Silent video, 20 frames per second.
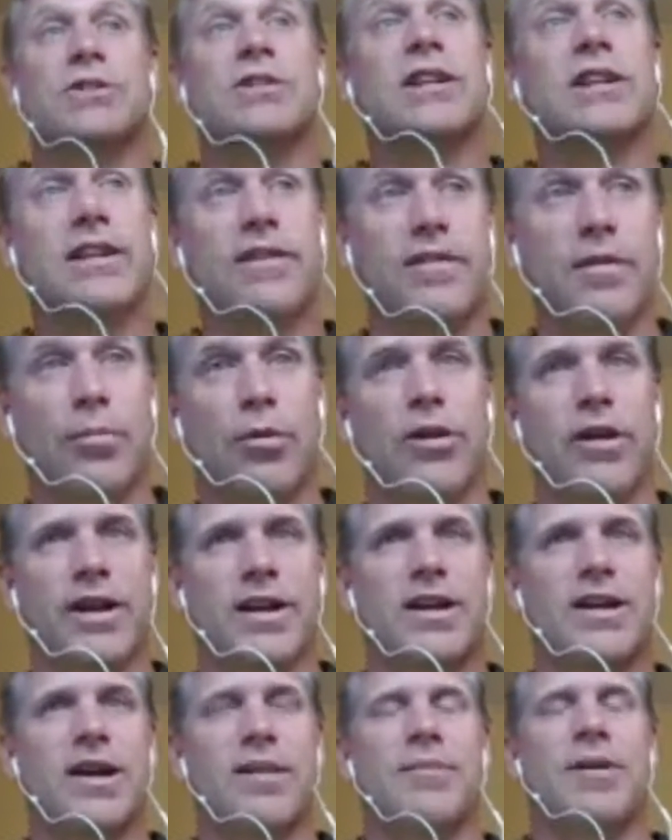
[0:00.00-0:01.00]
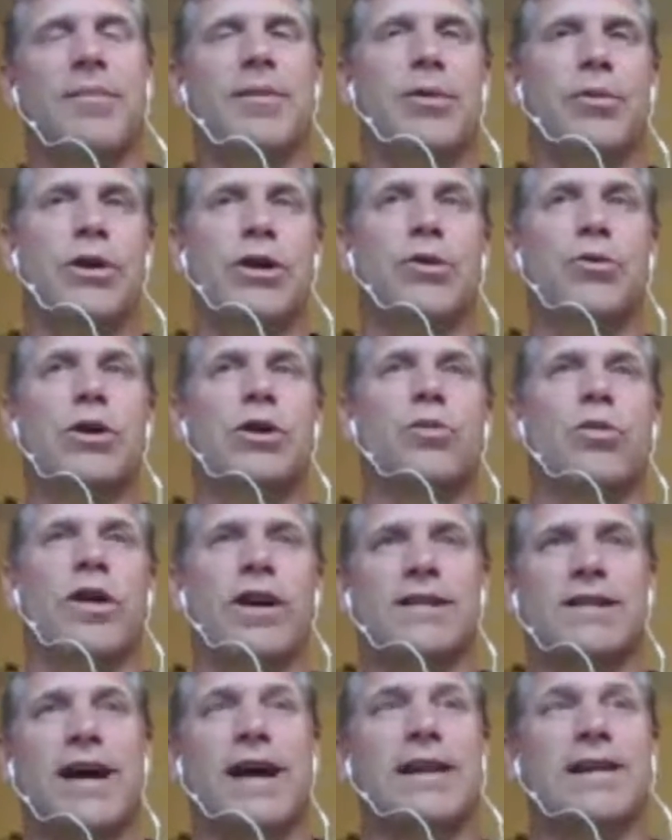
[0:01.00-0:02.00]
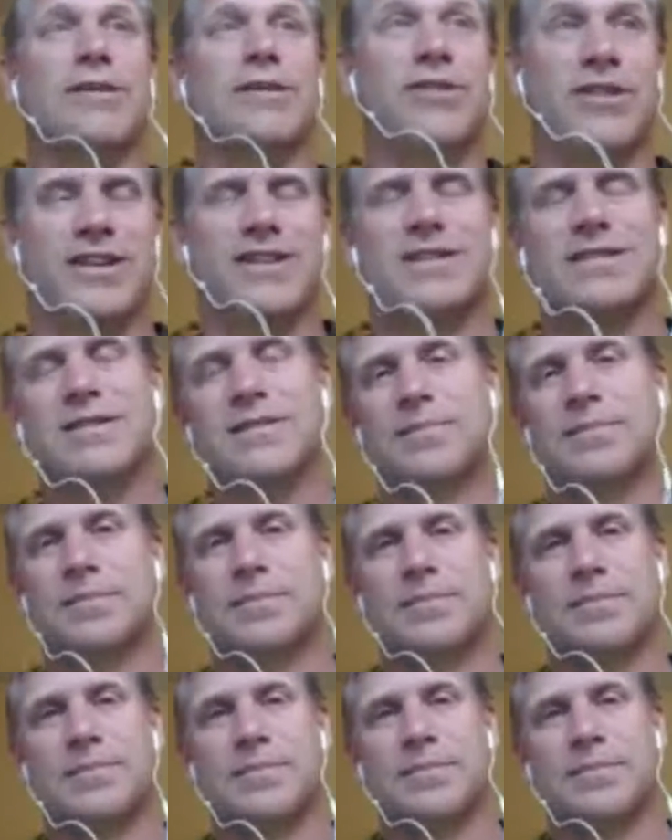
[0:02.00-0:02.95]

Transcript: so it's a livable income. I mean, wouldn't want to dilute it.